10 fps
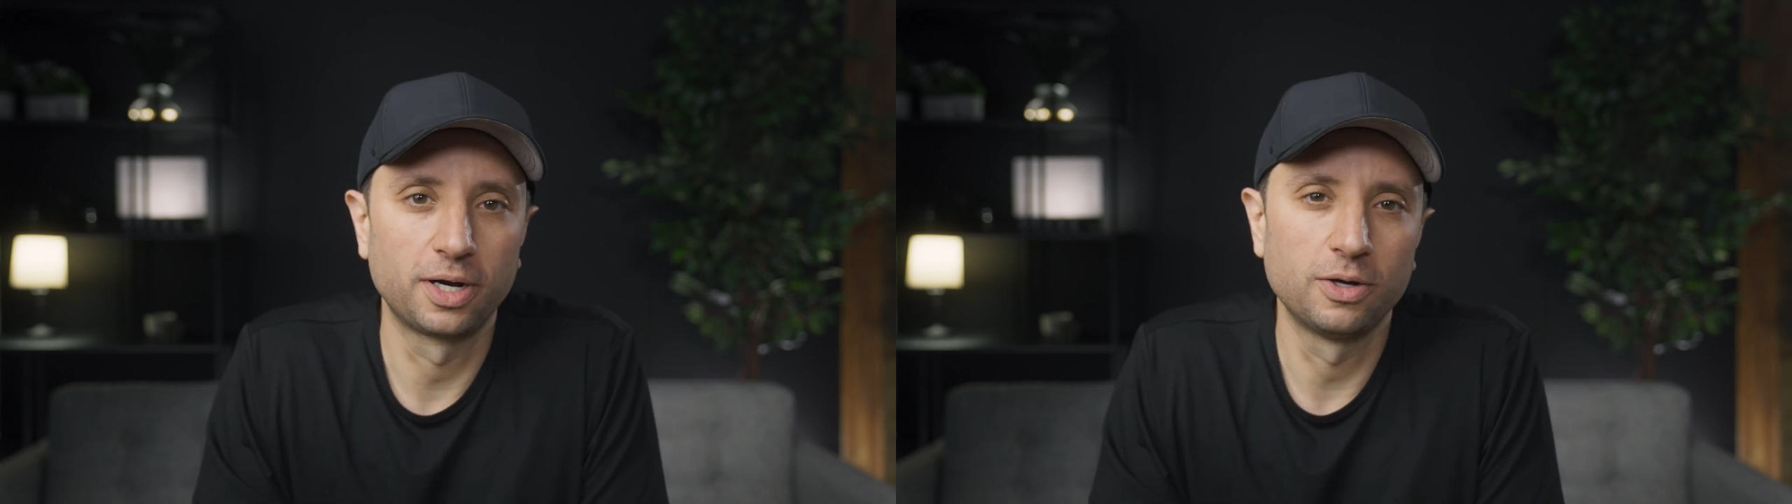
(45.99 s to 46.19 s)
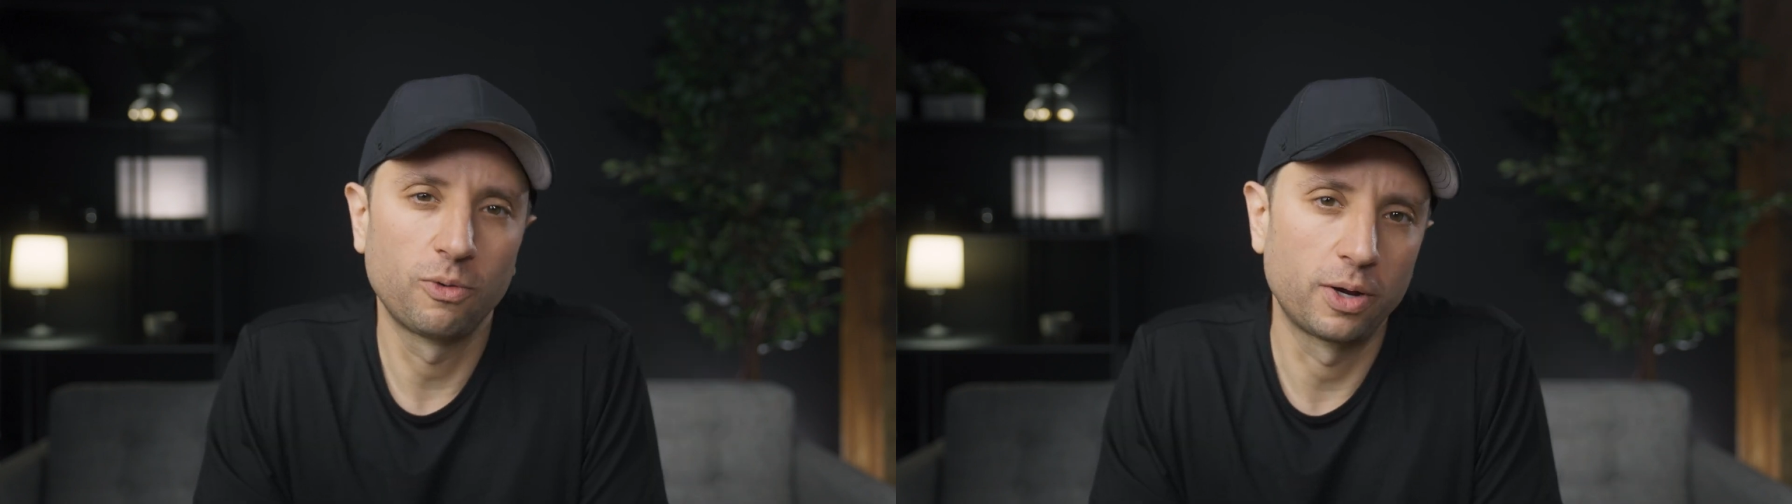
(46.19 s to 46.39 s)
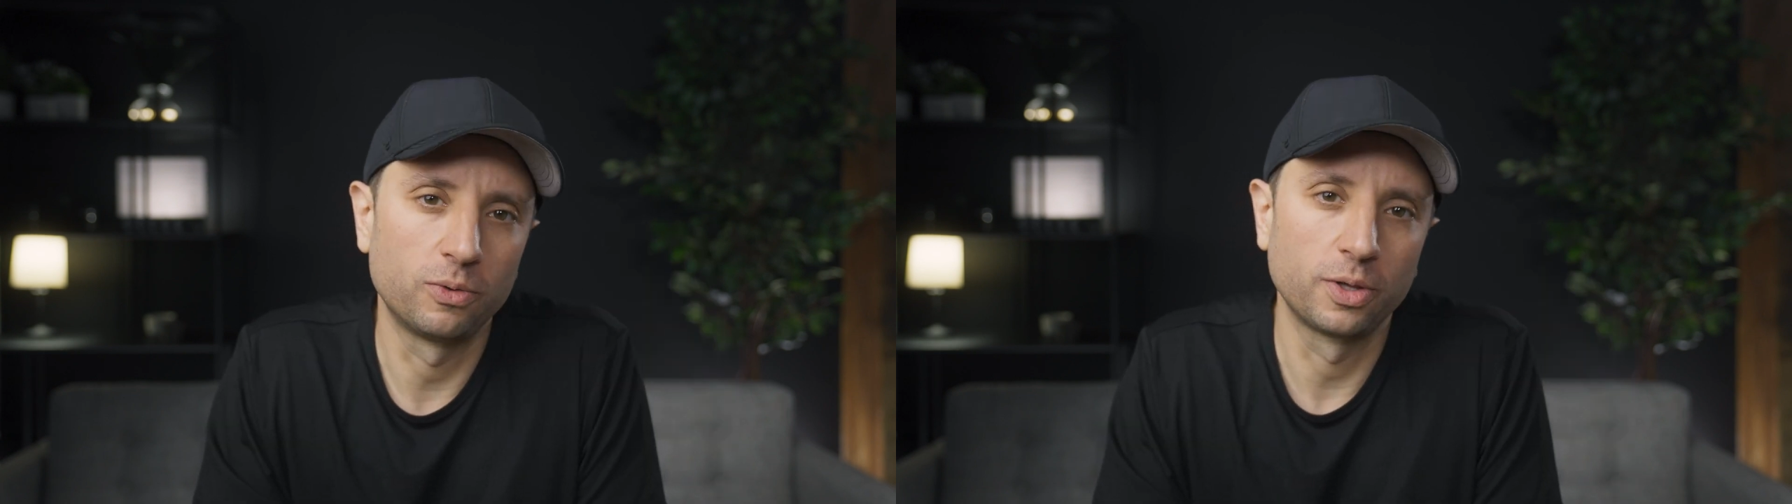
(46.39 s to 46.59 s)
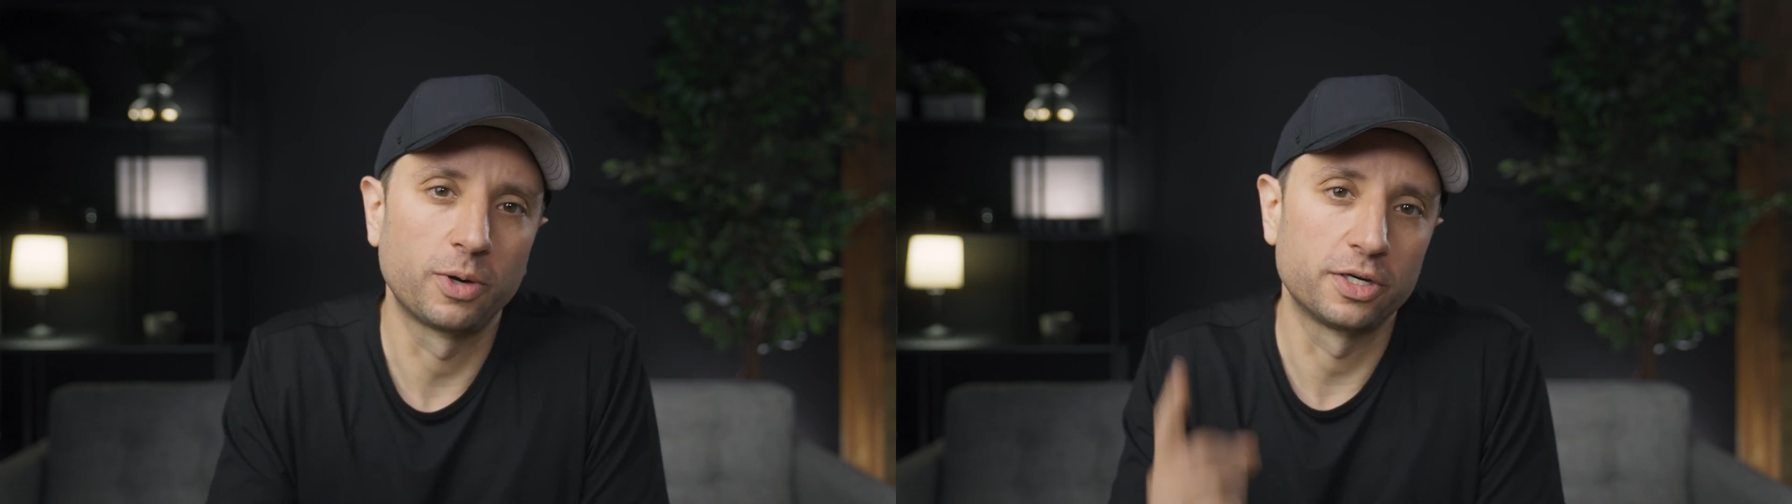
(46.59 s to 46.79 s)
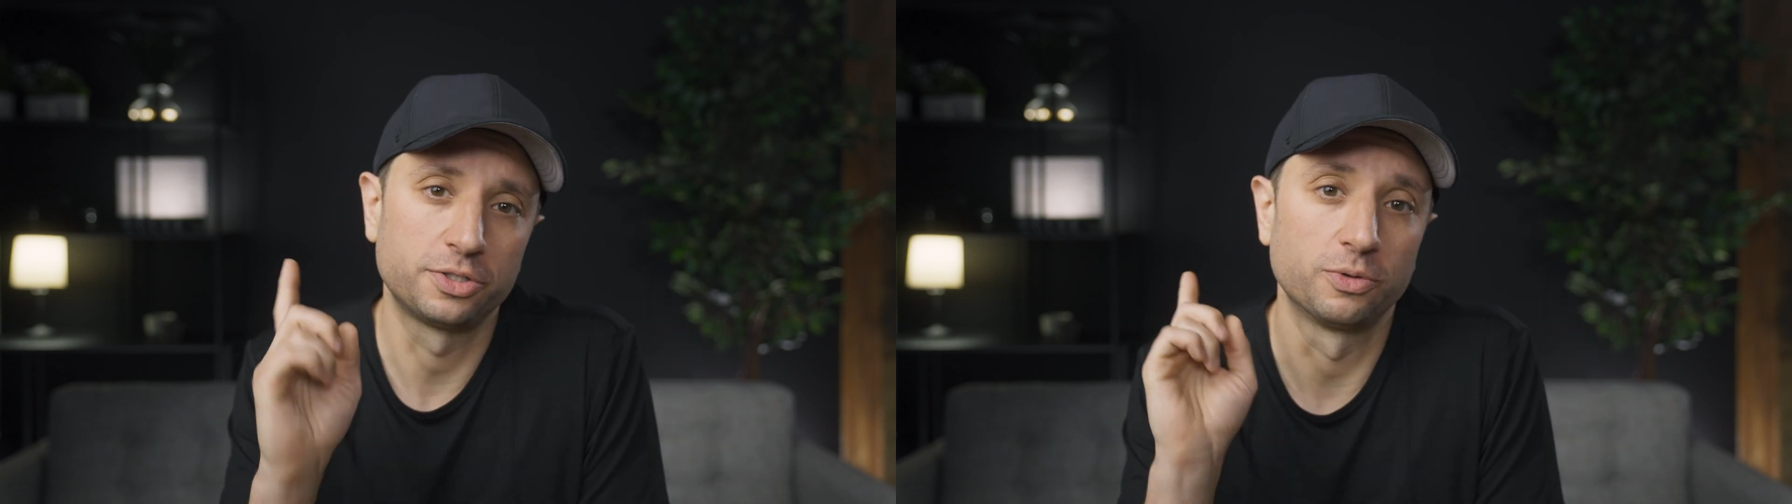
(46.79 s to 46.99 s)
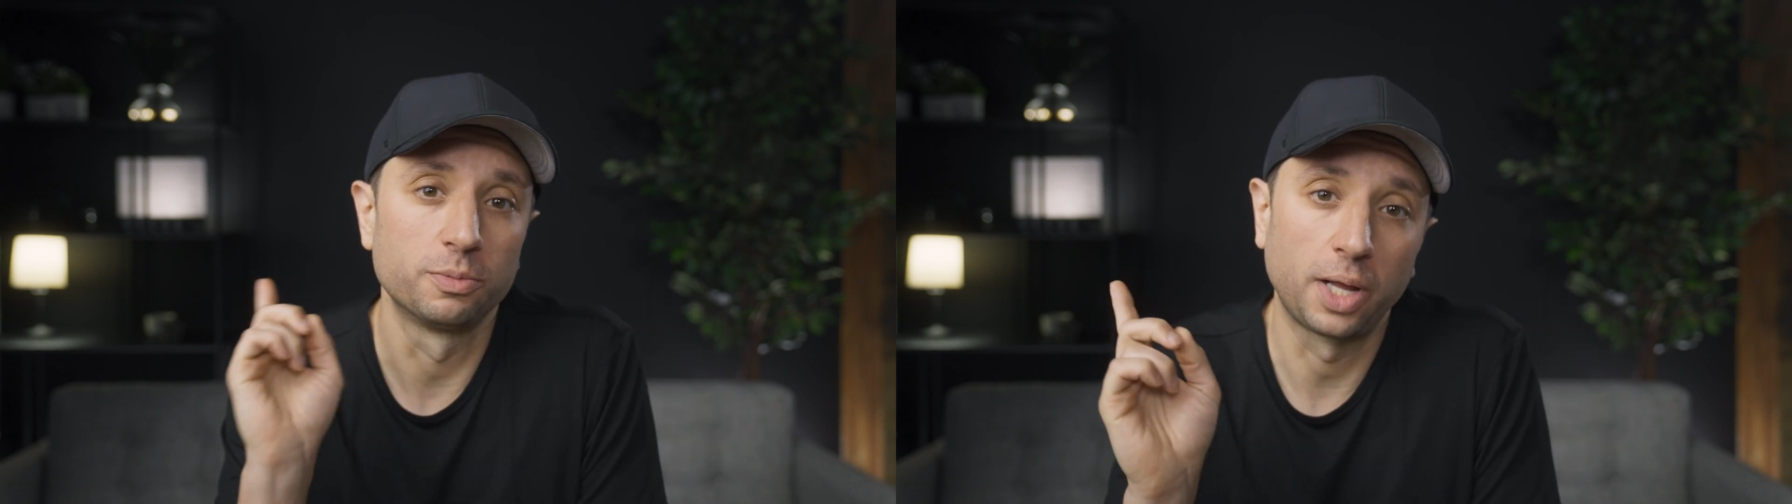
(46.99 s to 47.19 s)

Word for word: I know I only want to show the